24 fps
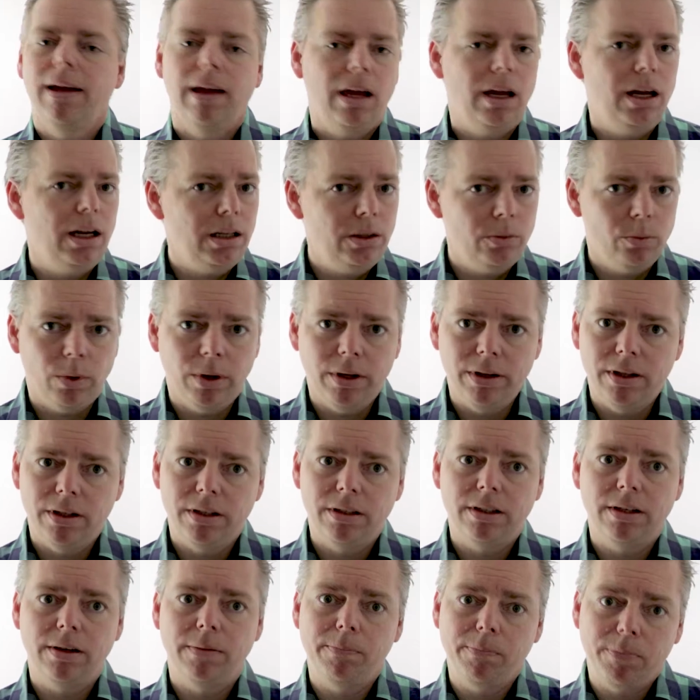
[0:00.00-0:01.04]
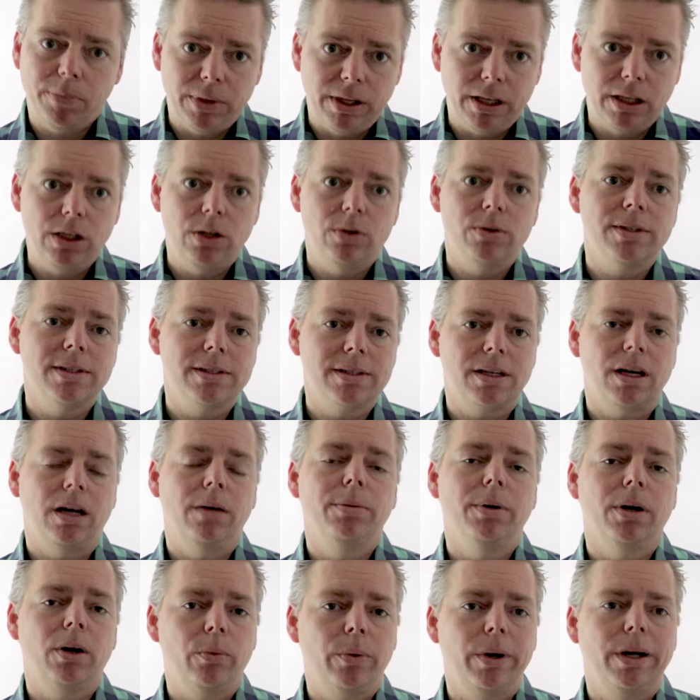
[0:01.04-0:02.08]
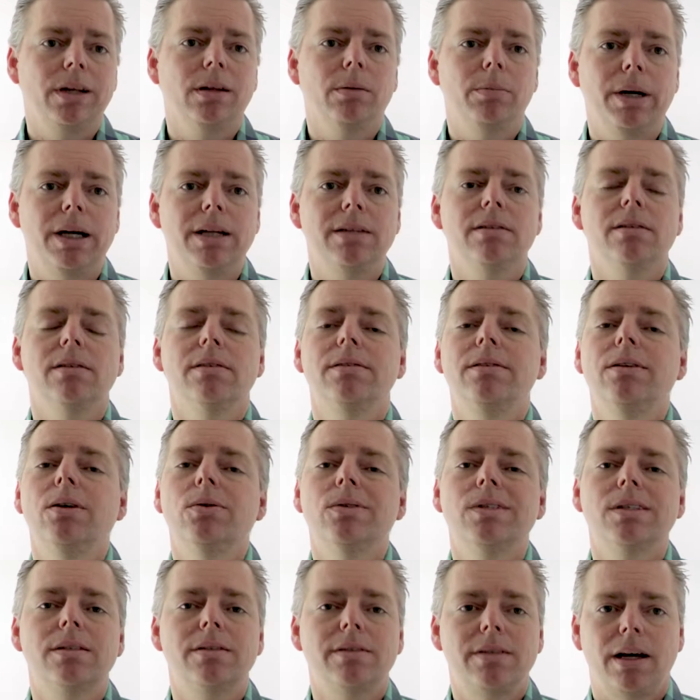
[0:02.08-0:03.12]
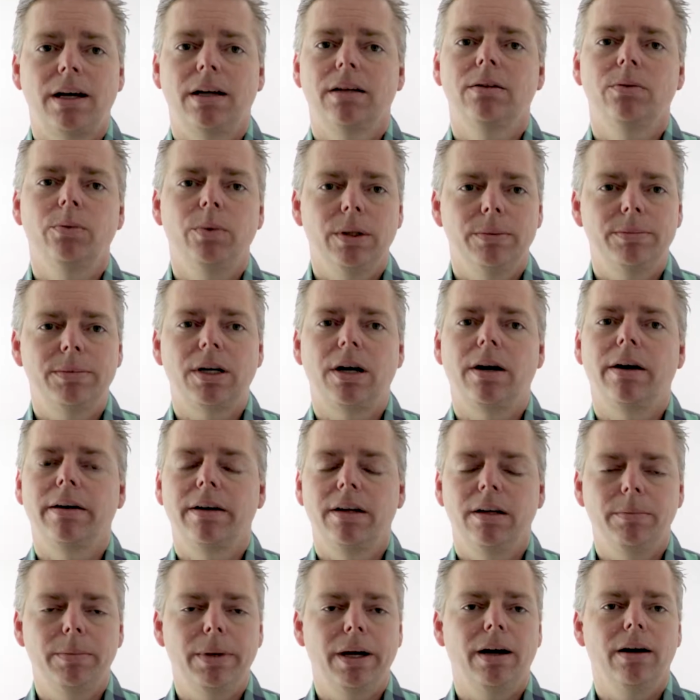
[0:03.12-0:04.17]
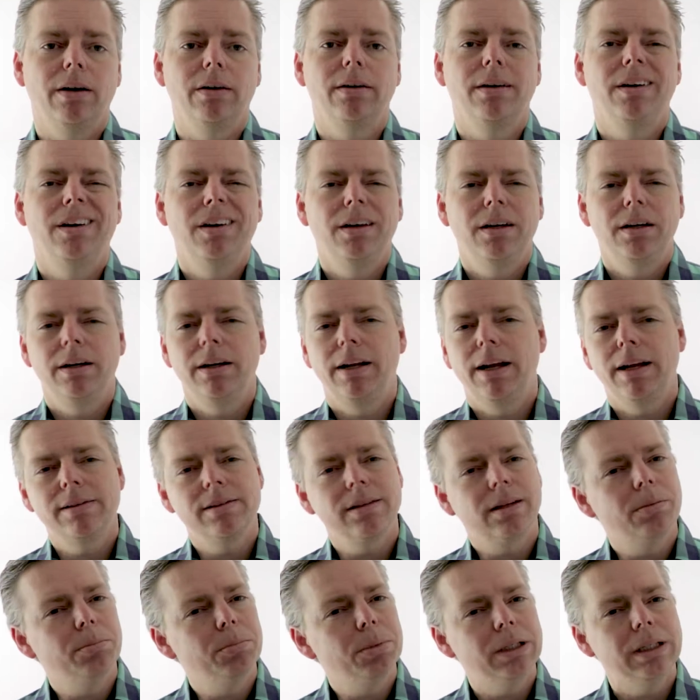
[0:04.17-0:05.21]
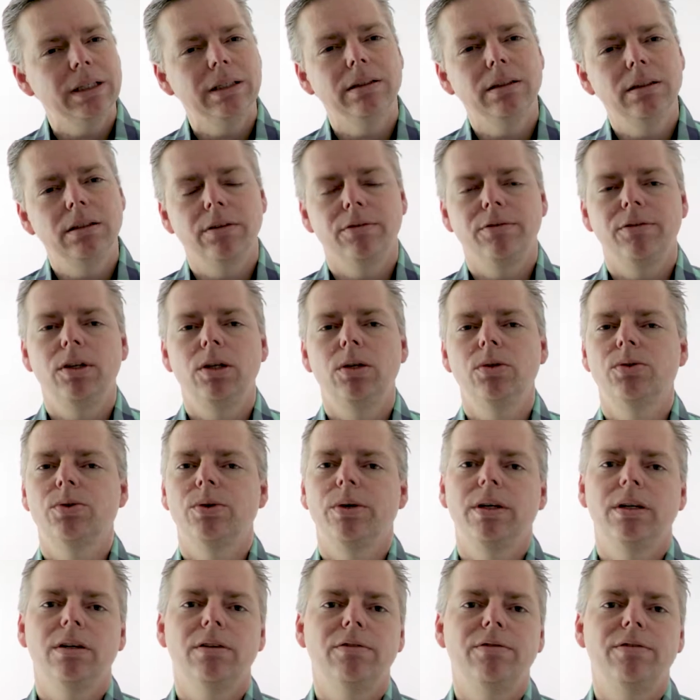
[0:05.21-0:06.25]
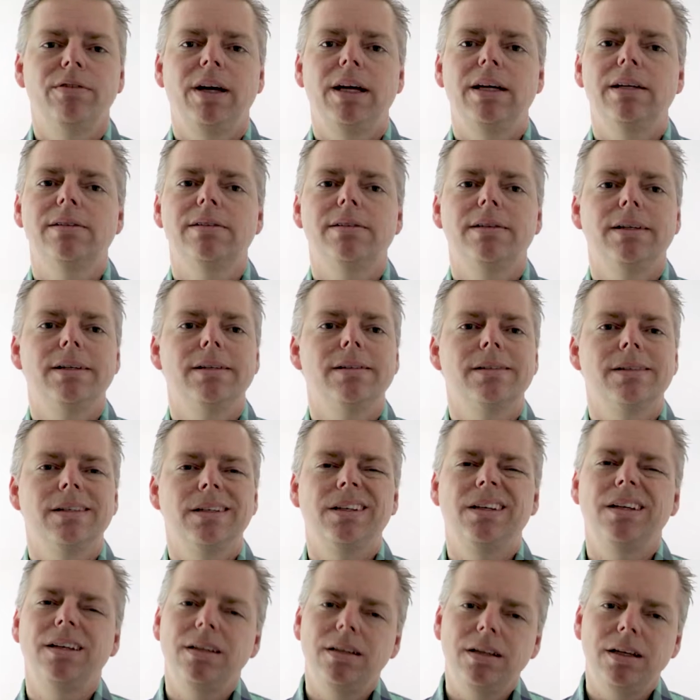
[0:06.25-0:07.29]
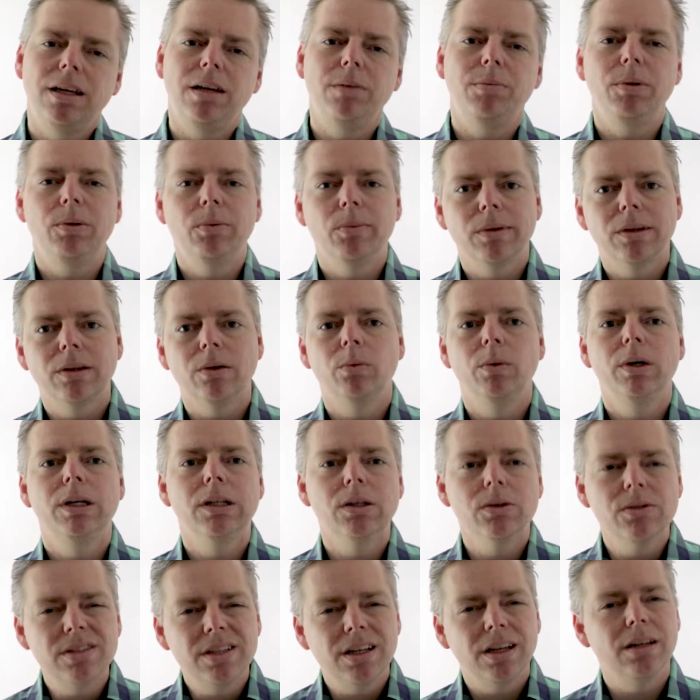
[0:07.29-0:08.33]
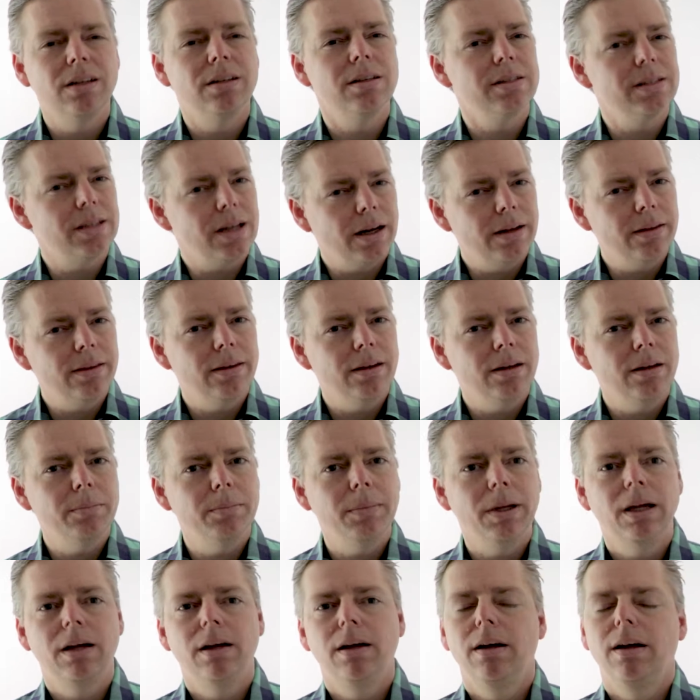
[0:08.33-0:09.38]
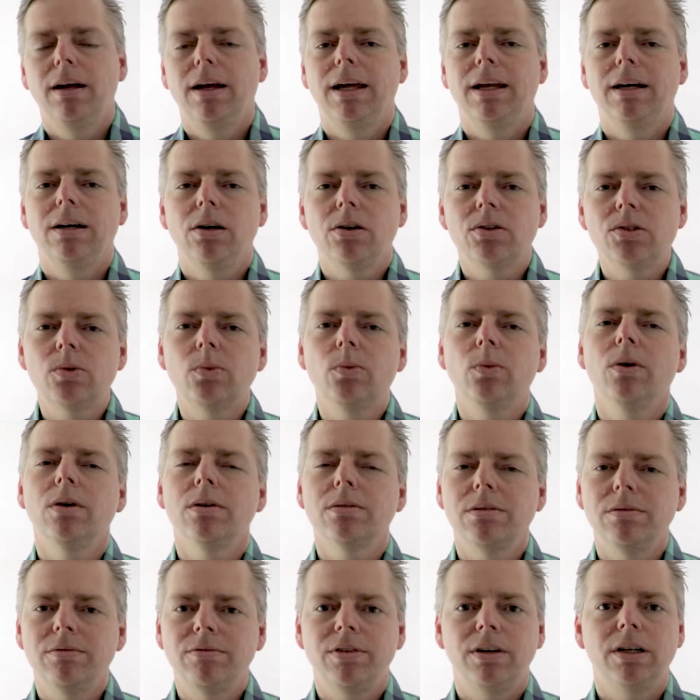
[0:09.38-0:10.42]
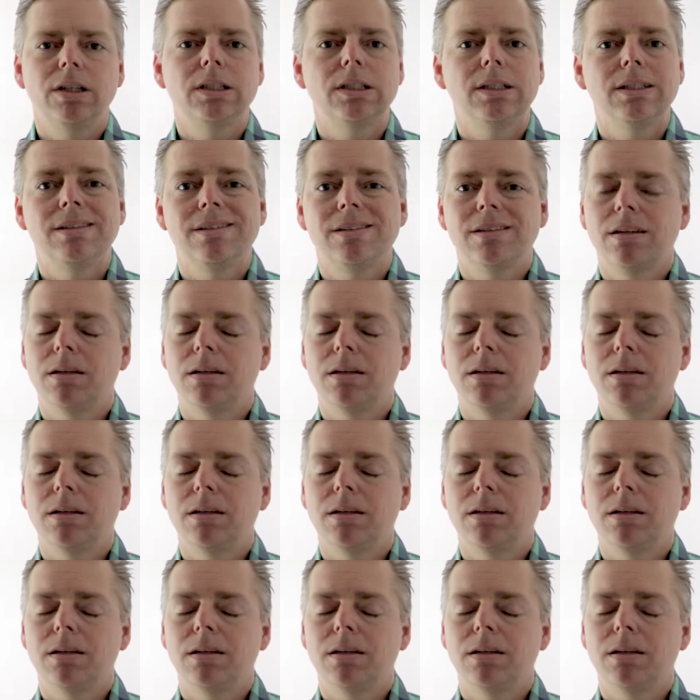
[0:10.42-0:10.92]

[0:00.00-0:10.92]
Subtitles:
Anyone that uses Skype on a regular basis knows exactly what I'm talking about. It has a completely different user interface that is in keeping with the Windows 10 design theme, and it also works and functions